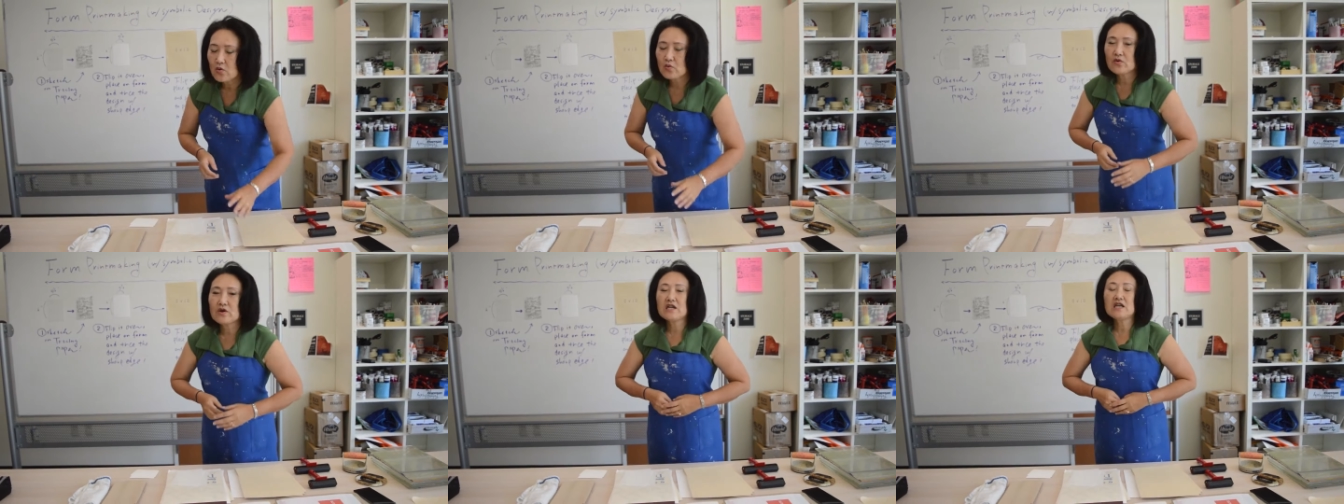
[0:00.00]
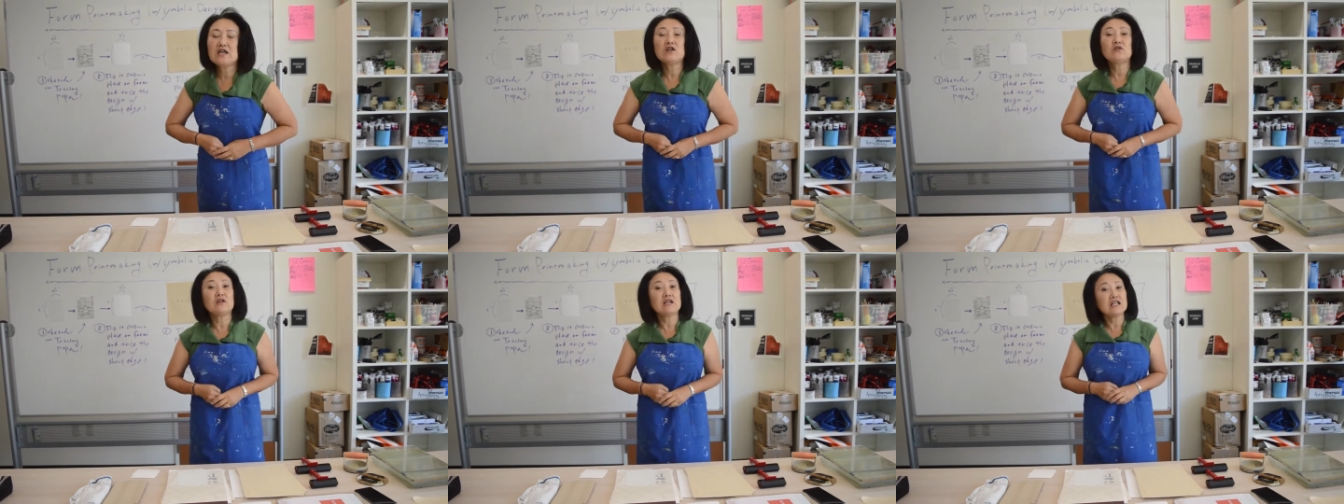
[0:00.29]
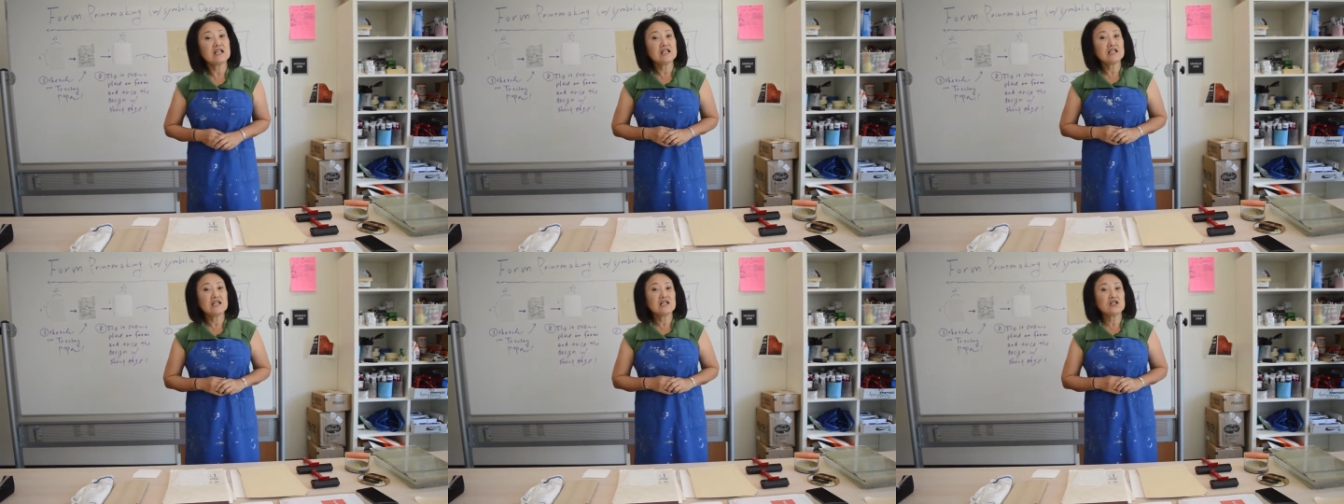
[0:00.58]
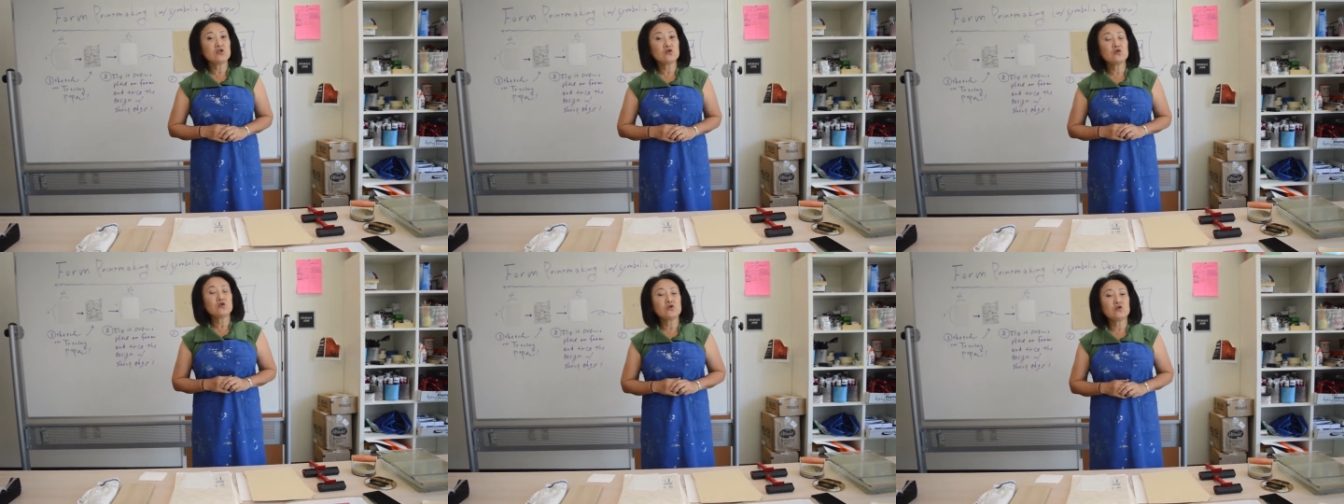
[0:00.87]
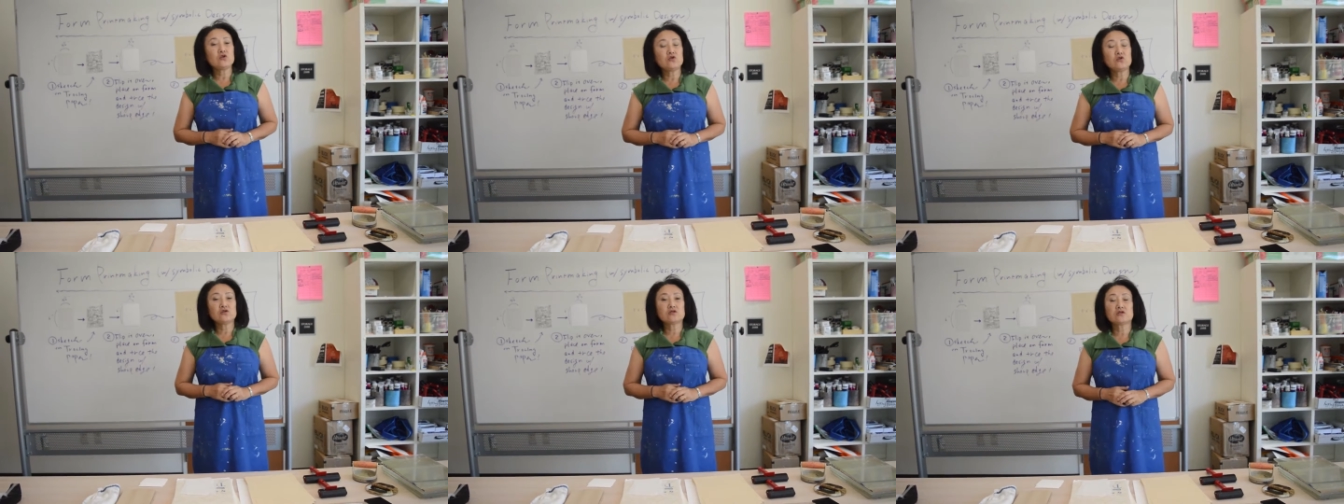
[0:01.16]
we really need to
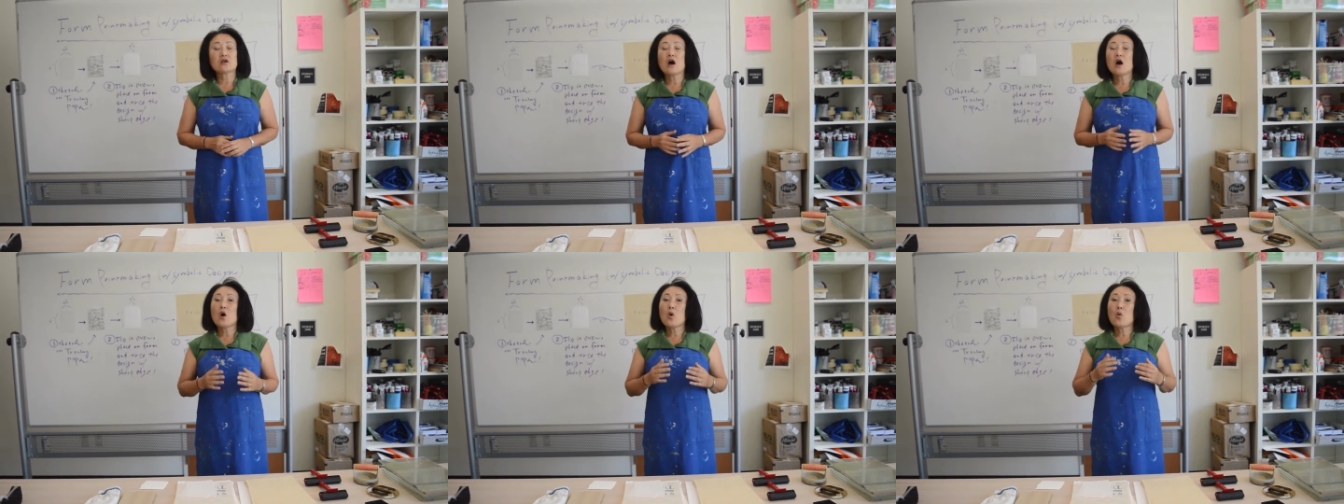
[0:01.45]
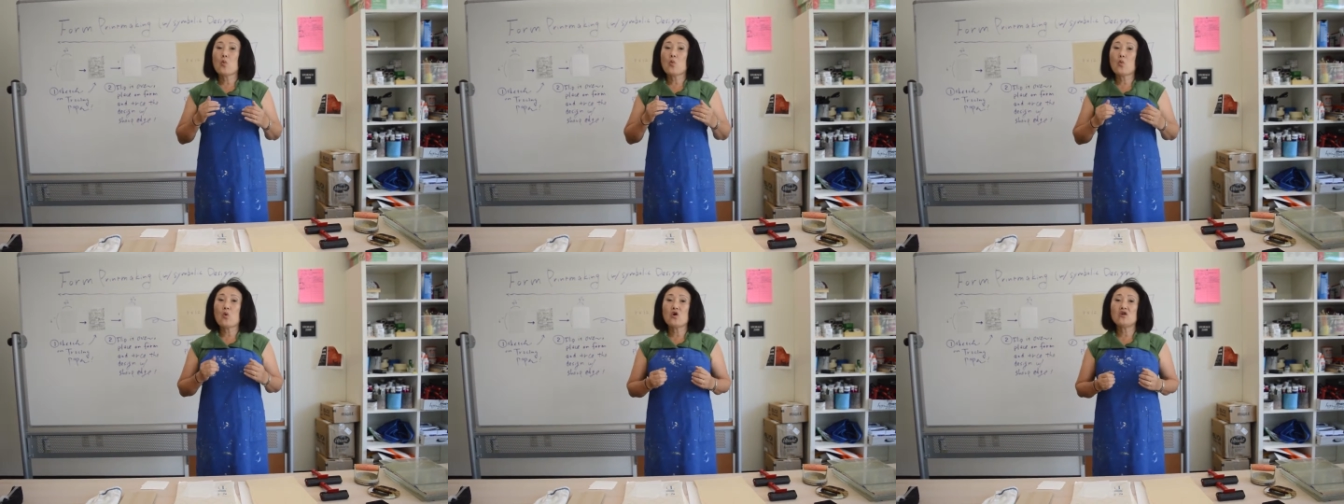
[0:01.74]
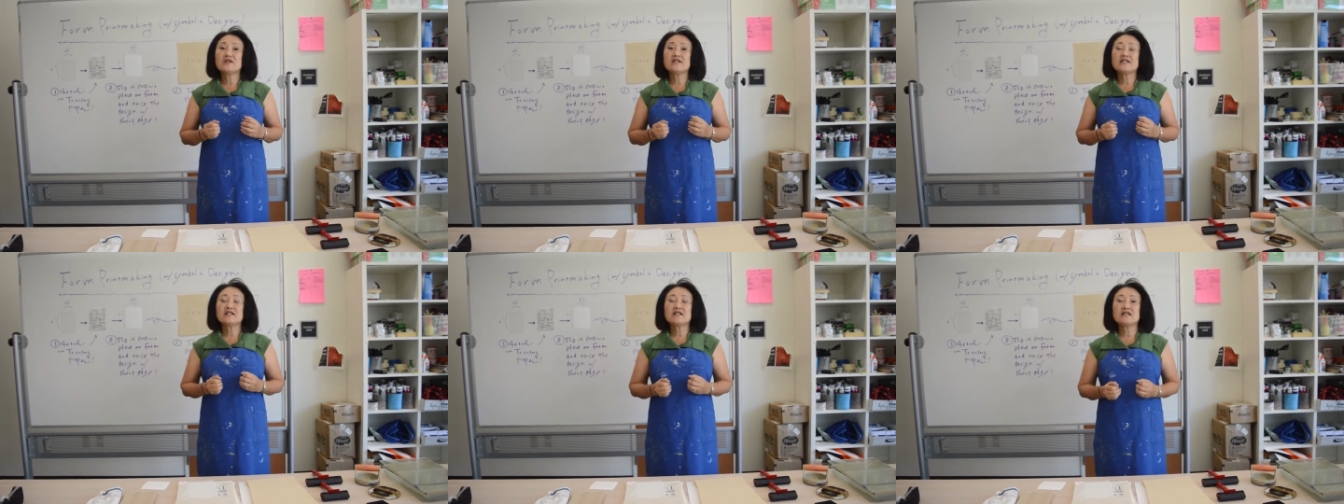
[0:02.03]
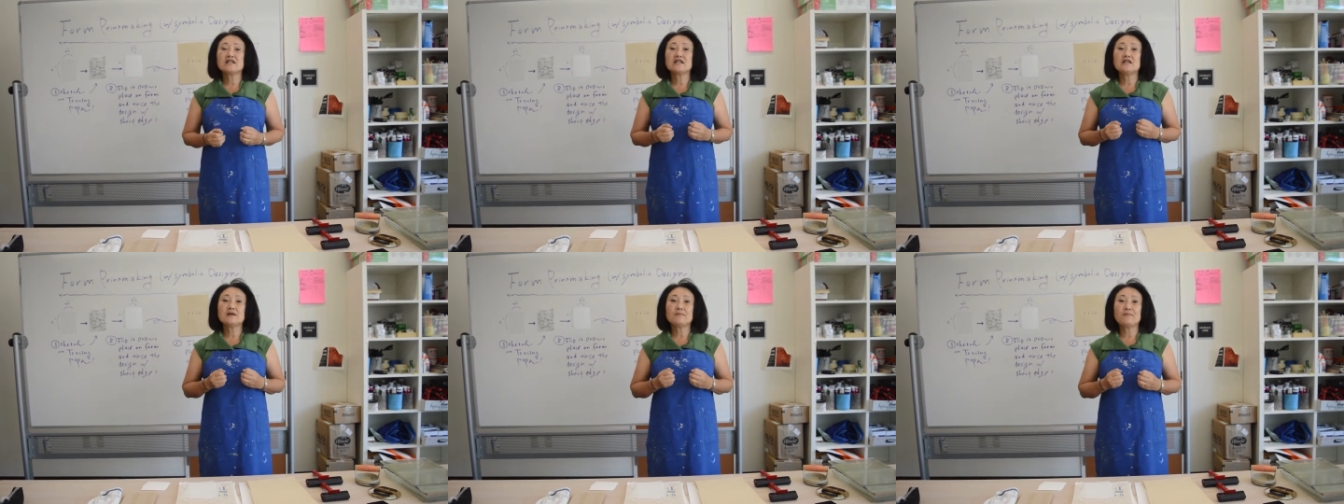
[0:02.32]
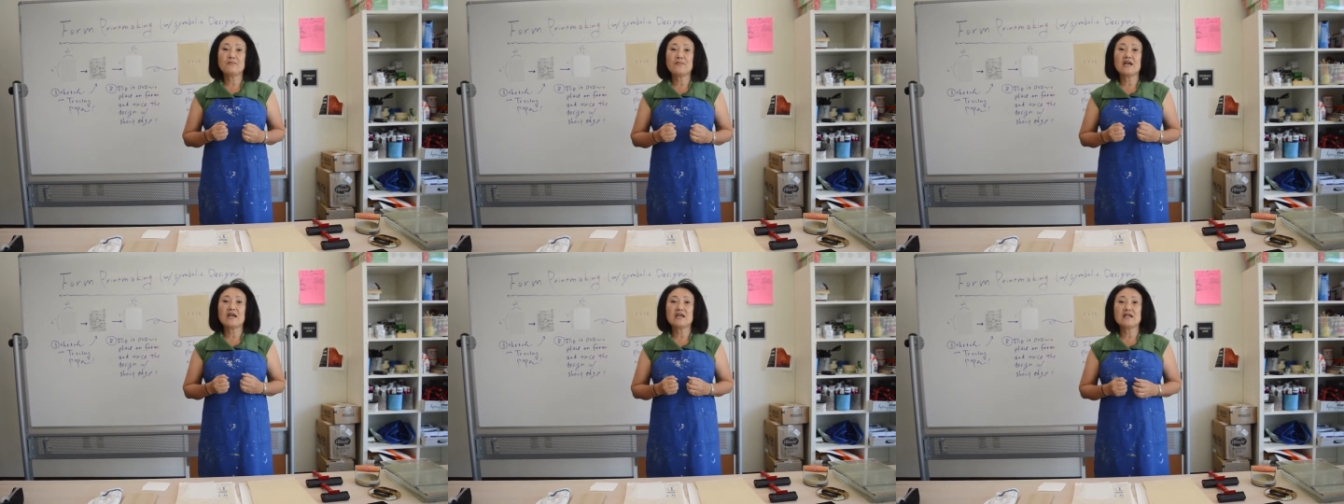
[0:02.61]
use
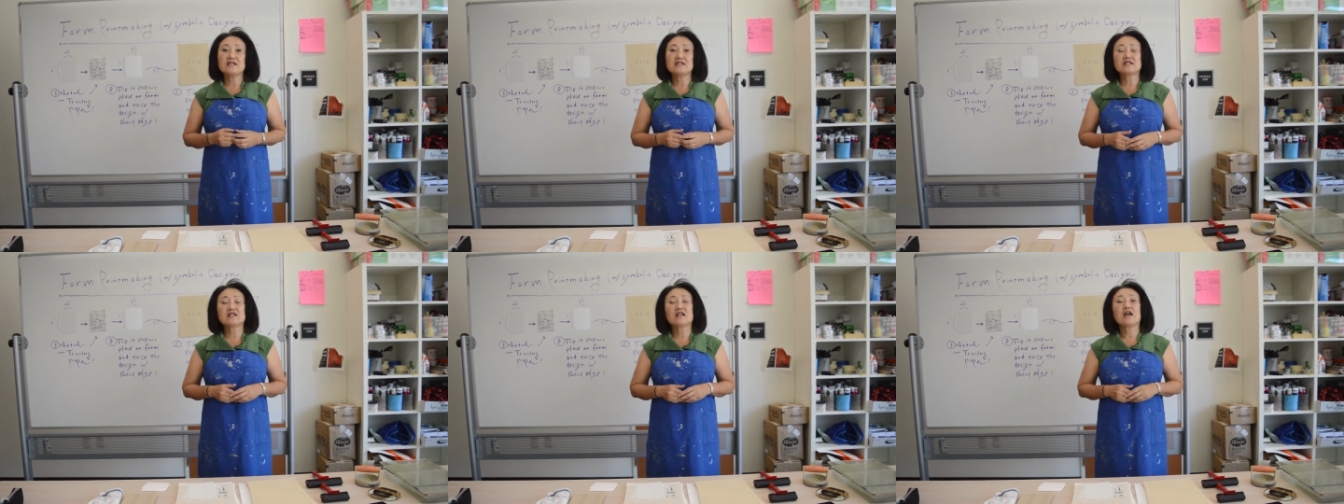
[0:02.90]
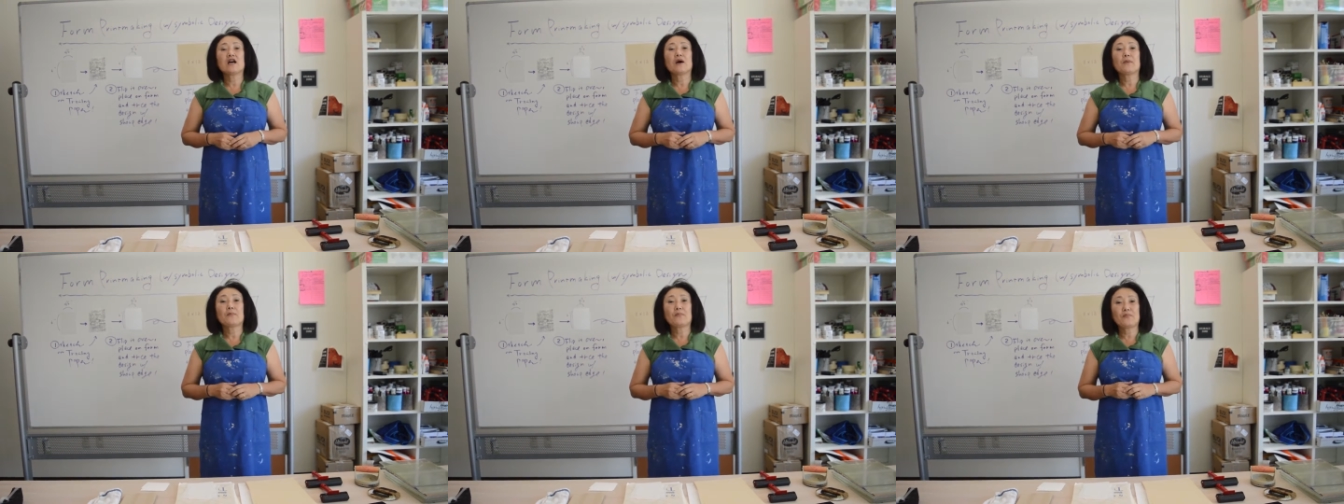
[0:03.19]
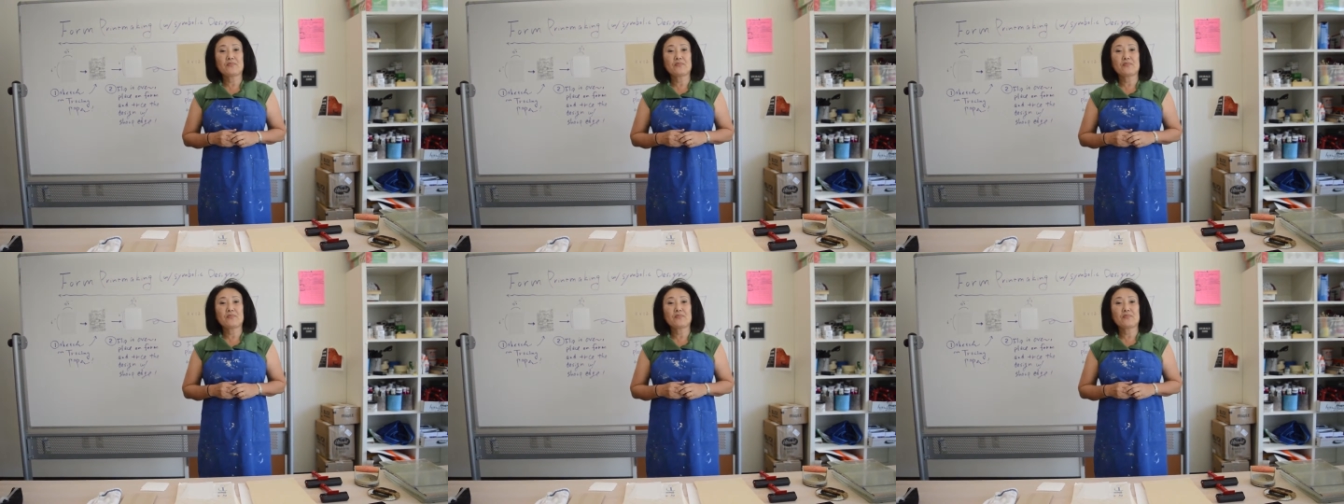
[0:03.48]
water-based